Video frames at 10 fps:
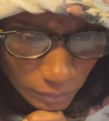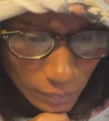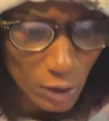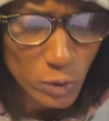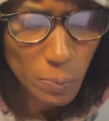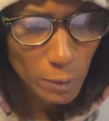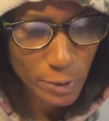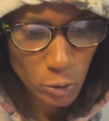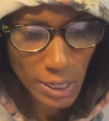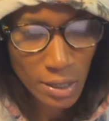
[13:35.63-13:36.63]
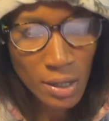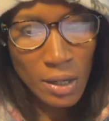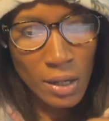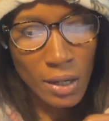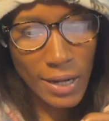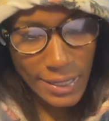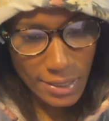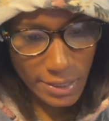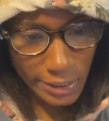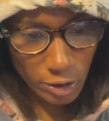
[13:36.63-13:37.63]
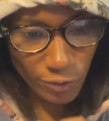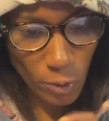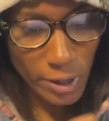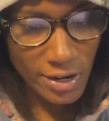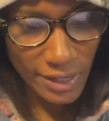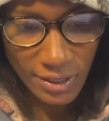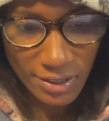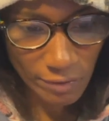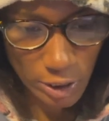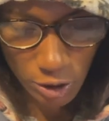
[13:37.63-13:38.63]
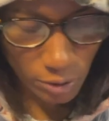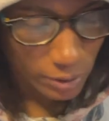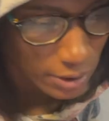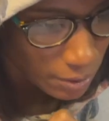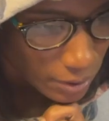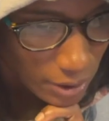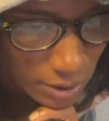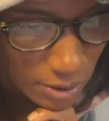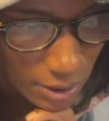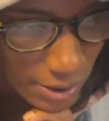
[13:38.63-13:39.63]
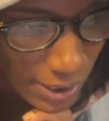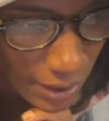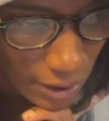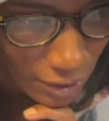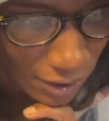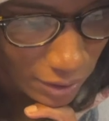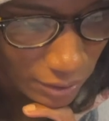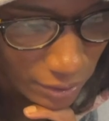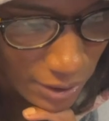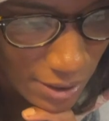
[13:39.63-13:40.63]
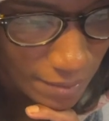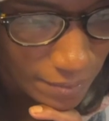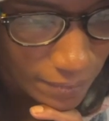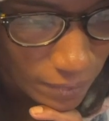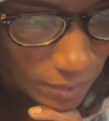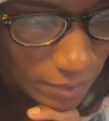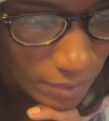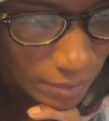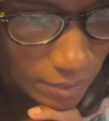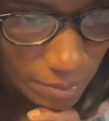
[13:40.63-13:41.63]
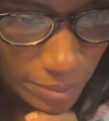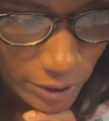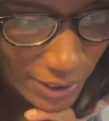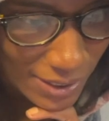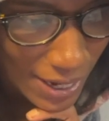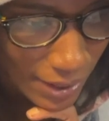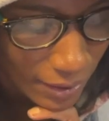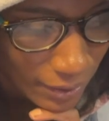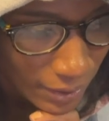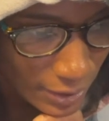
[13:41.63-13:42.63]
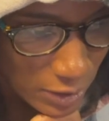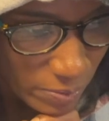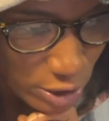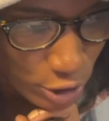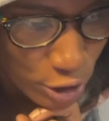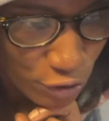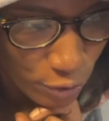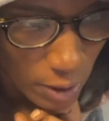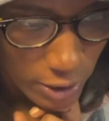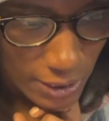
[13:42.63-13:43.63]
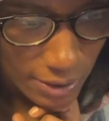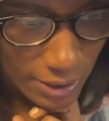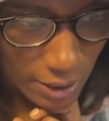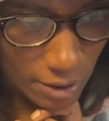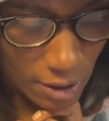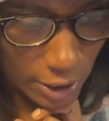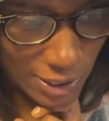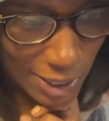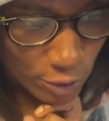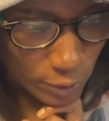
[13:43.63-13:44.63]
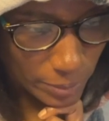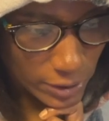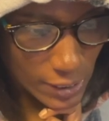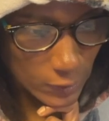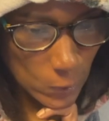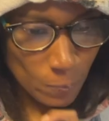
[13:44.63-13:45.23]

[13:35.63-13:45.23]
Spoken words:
it was built between 1964 and 1972. It's insane how long some buildings take, especially true artistic architectural buildings.